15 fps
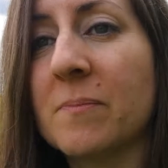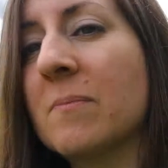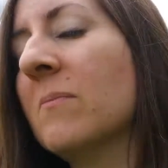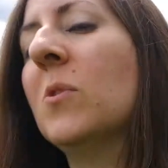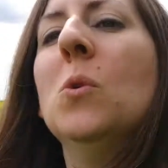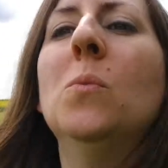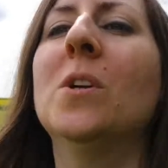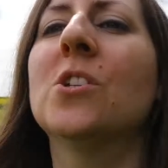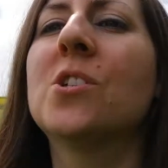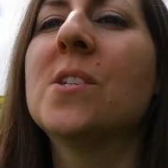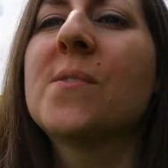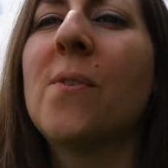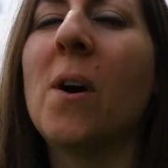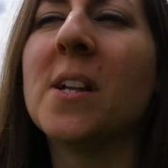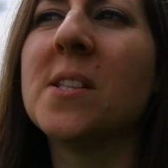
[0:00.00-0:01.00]
Which is
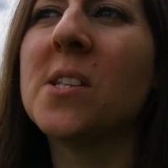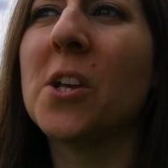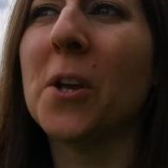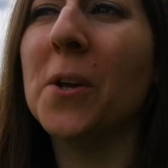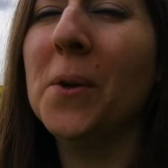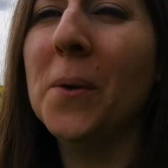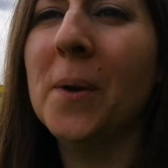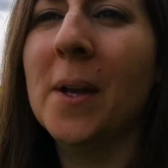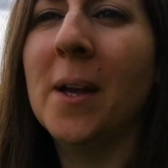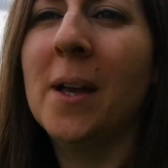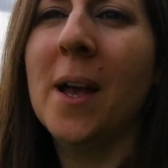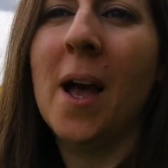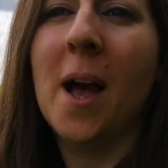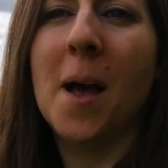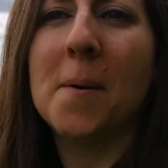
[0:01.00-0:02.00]
fine too,
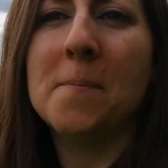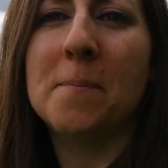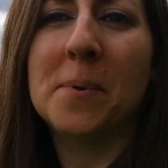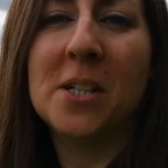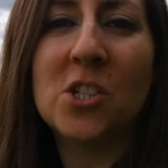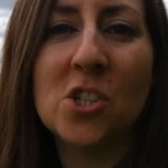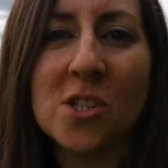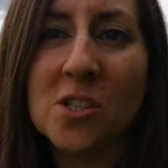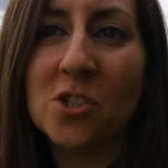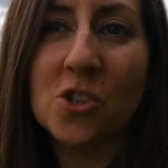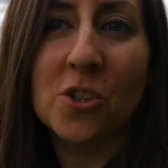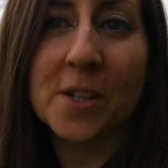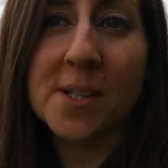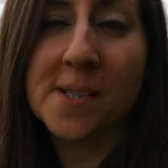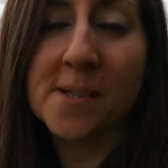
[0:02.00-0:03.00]
but it's just a
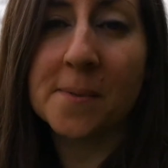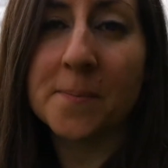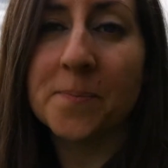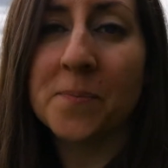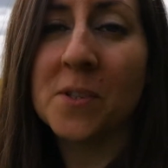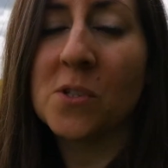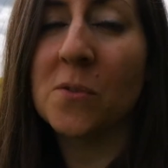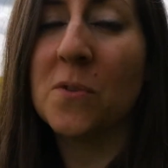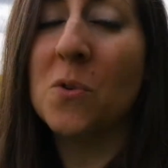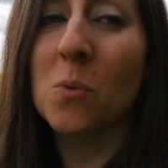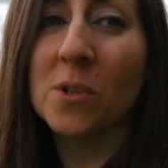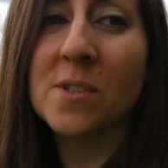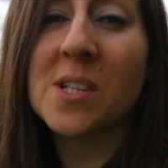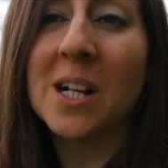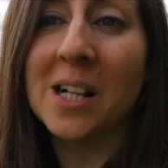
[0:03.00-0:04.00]
choice. So if you
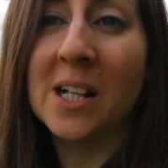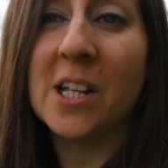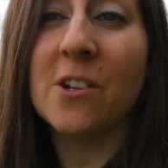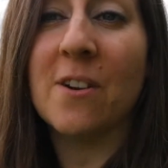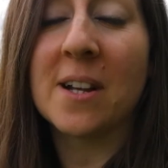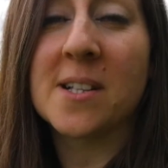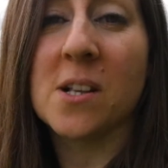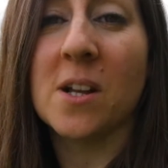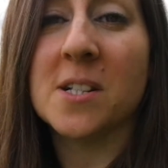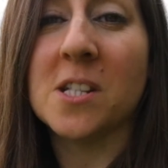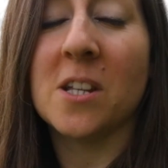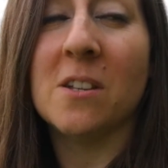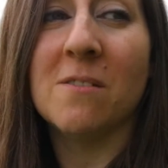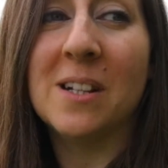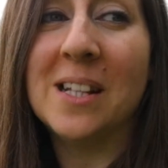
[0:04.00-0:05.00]
want to clear your anxiety,
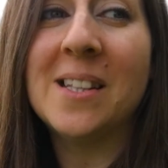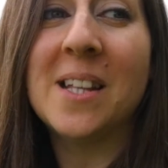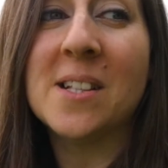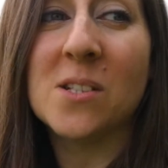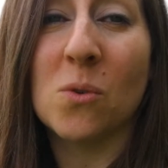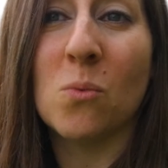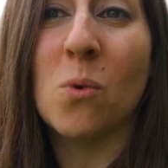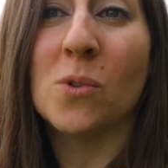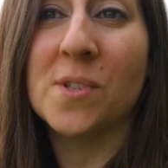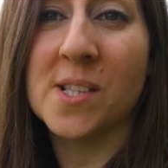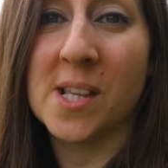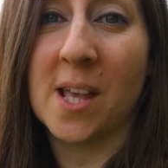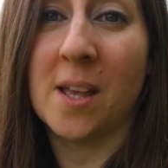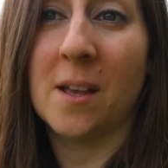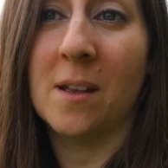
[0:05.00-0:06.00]
you really need to want
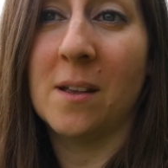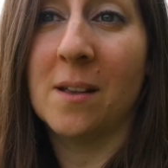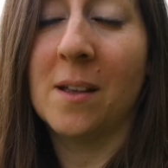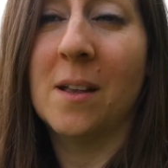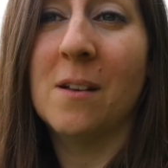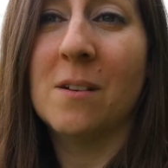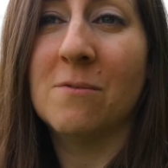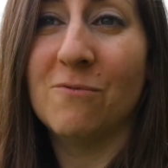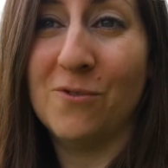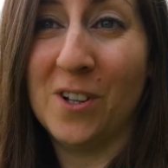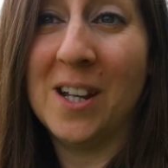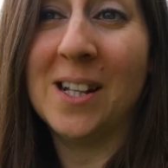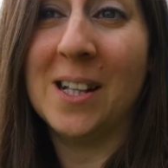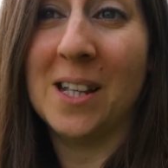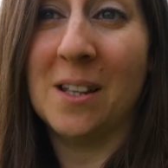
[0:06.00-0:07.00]
it,
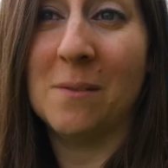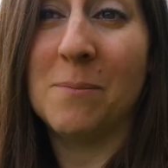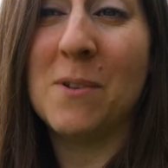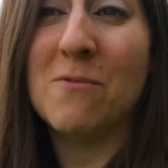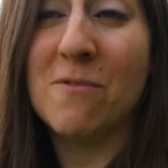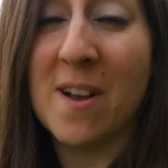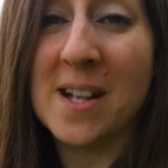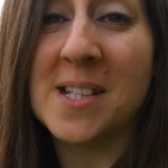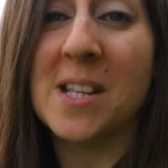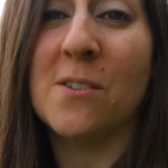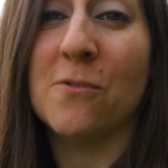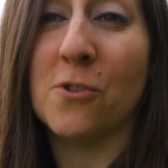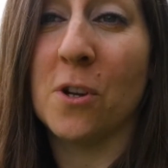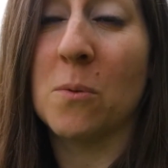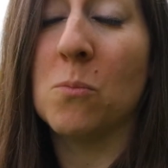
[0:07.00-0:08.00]
really be ready
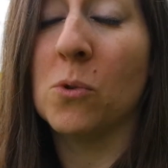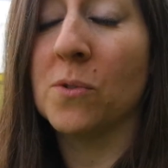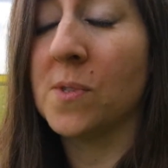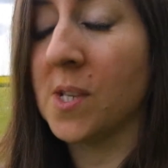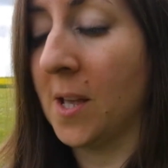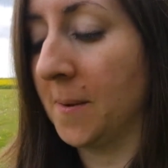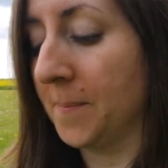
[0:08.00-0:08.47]
for it and want it.